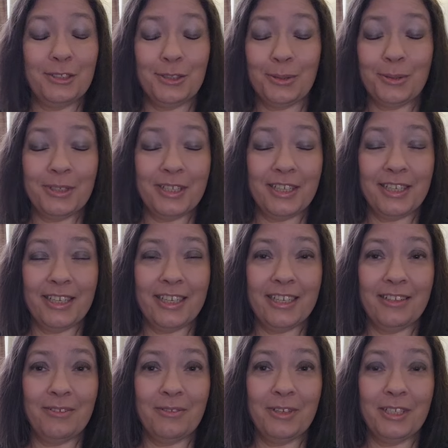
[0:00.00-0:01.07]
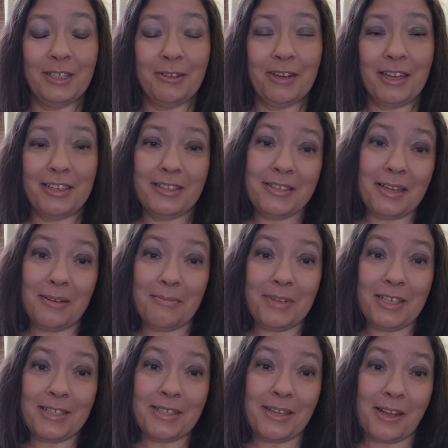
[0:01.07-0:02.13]
enjoy it when you guys send
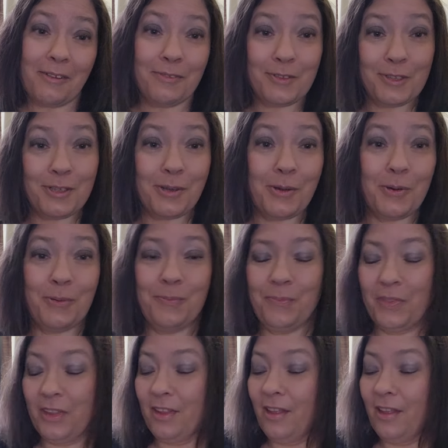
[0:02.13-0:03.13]
me stuff. So,